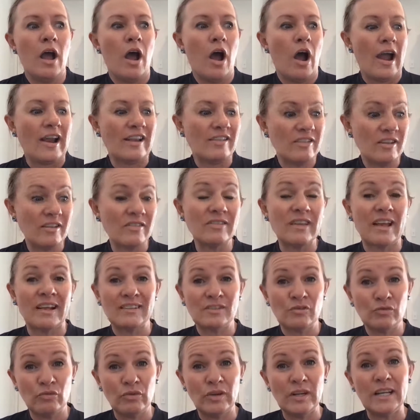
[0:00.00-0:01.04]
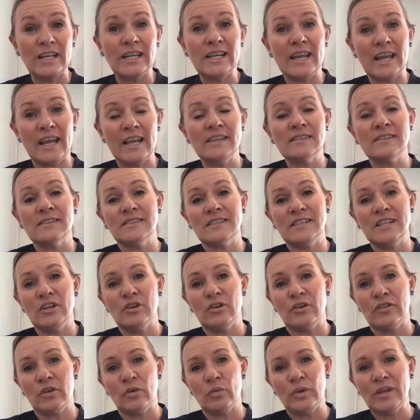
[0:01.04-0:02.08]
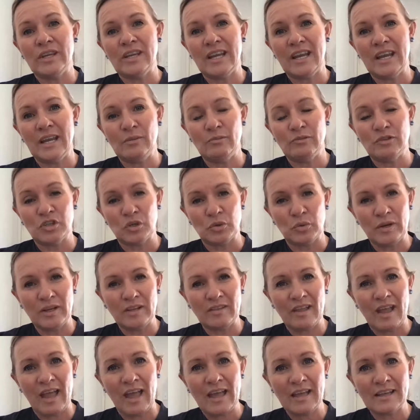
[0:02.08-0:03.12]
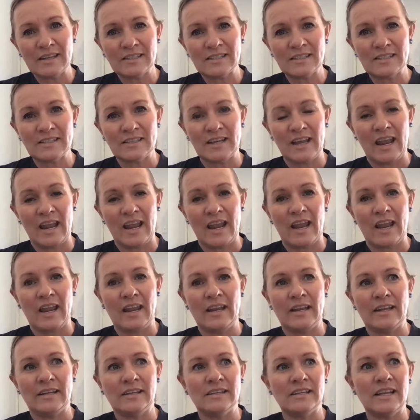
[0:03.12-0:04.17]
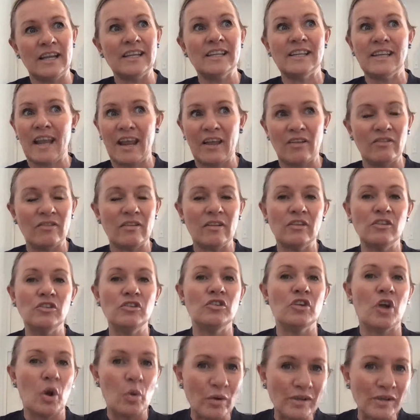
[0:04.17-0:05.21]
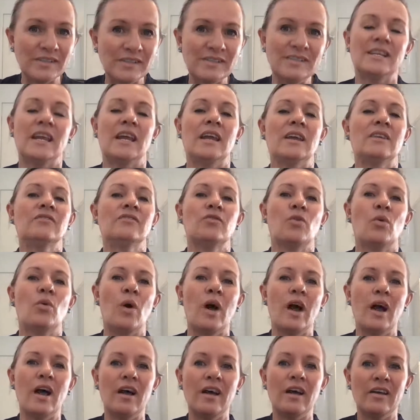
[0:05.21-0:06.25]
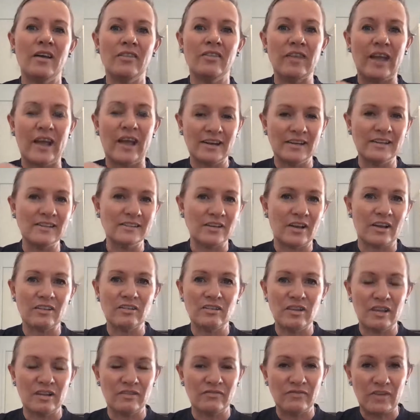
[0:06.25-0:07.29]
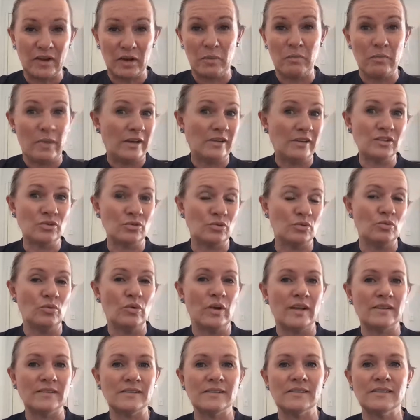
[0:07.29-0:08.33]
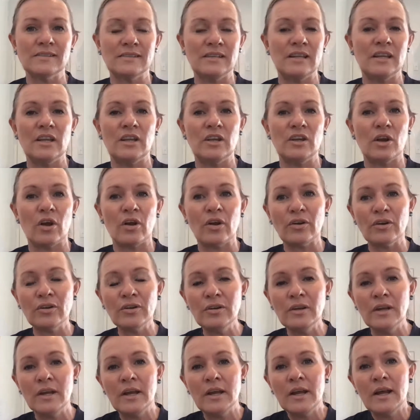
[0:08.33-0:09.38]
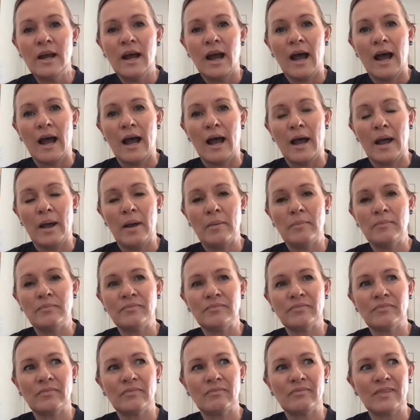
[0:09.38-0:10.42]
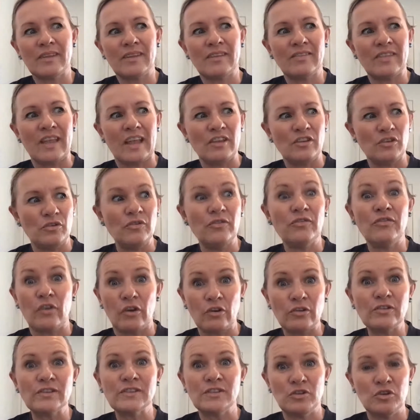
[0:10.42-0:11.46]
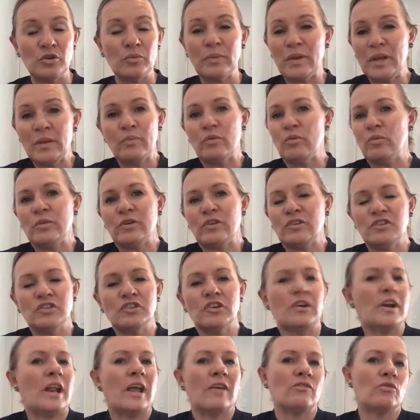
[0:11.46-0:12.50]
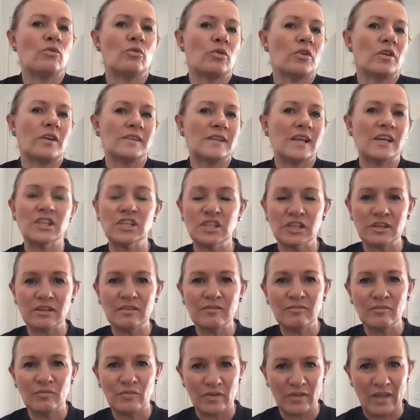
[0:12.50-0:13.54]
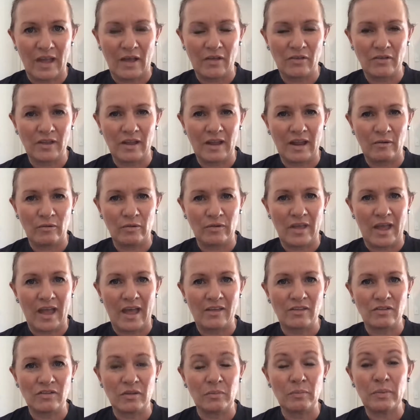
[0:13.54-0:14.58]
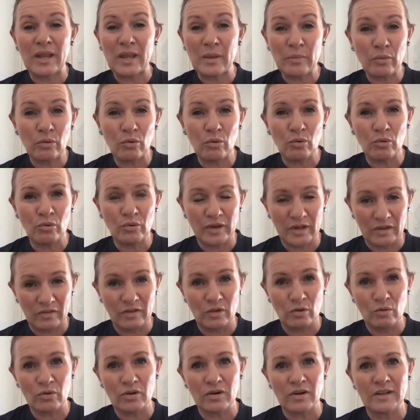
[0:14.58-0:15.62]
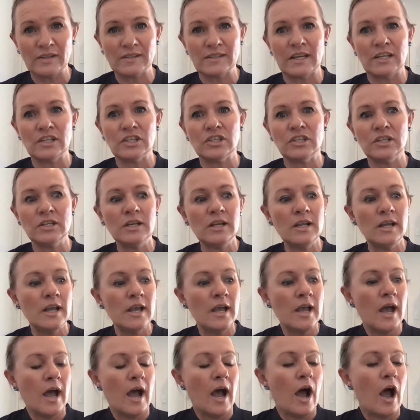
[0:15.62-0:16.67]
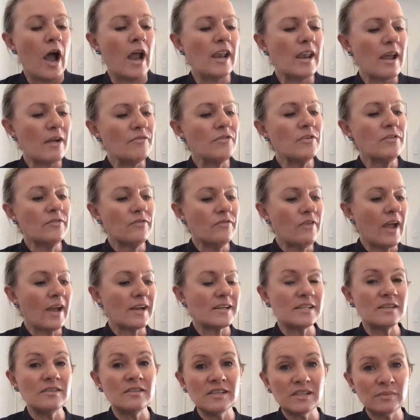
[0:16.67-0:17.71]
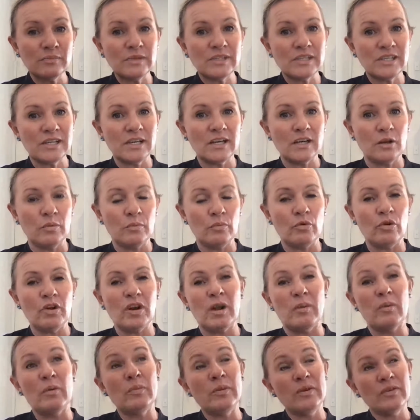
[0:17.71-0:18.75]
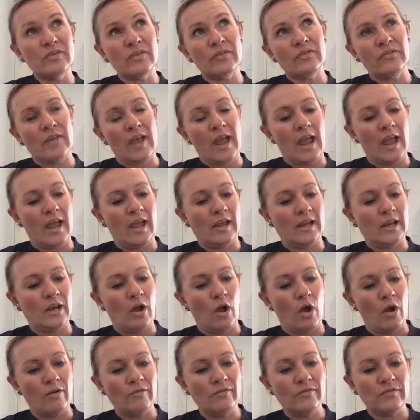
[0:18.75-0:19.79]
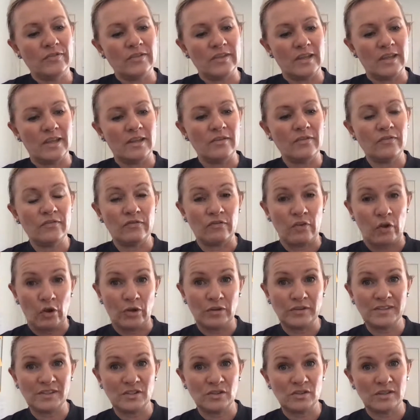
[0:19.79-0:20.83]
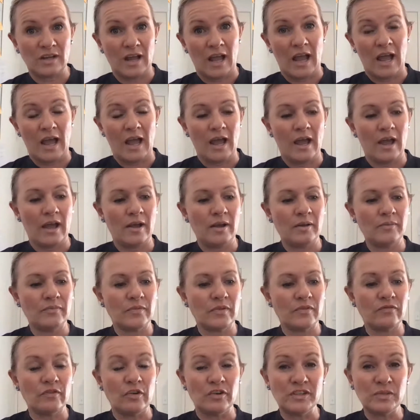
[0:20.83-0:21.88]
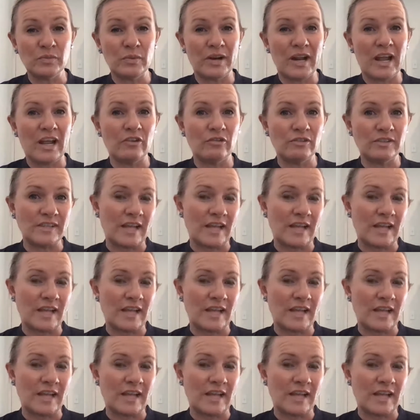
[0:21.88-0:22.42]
I think that's really key as a CEO, that we keep doing that. And again, you know what you stand for. That is, I think, fundamental as a CEO, that you focus on your people, because you don't have an organization without the people in the organization. I love the fact in this particular book, and I'm a bit of a fan of the first 100